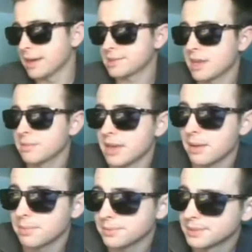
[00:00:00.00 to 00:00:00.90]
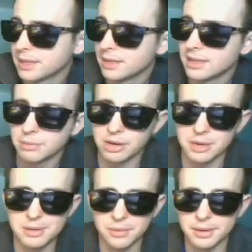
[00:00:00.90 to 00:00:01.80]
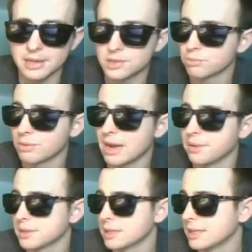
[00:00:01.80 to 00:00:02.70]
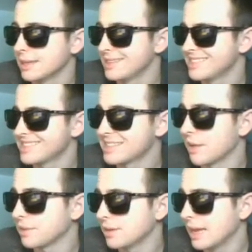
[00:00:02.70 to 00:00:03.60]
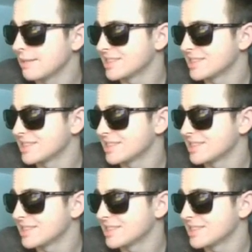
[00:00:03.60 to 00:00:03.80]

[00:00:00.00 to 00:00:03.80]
last game to happen. Then we're going to be going into round 7 in the